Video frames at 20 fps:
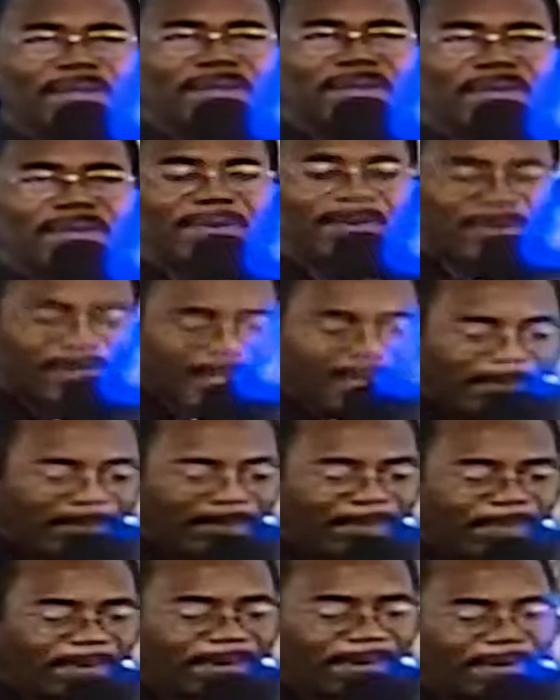
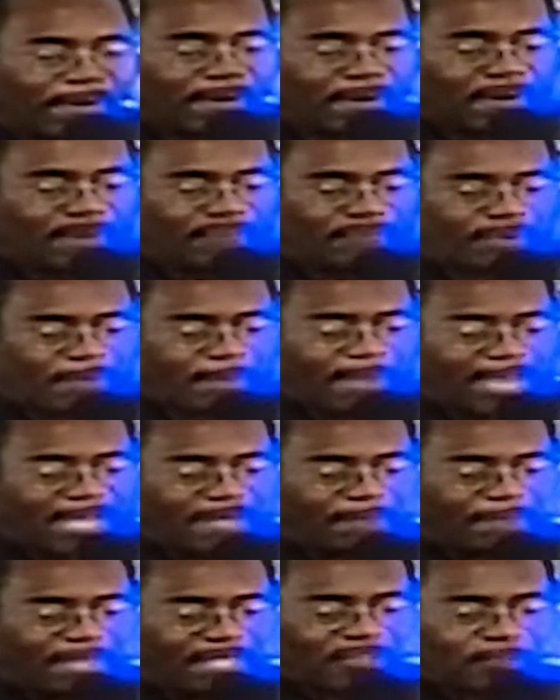number of
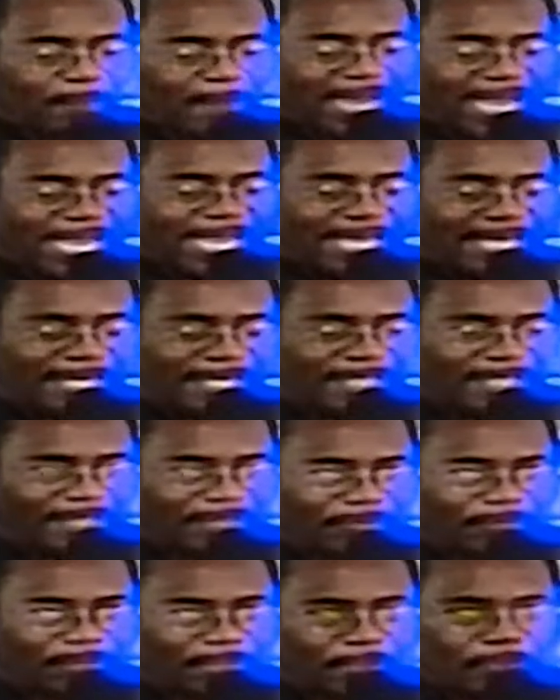commandments by
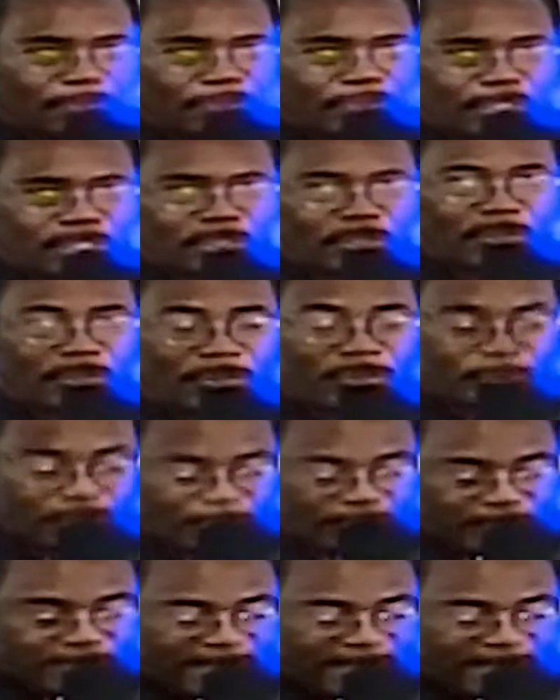reducing it to 3.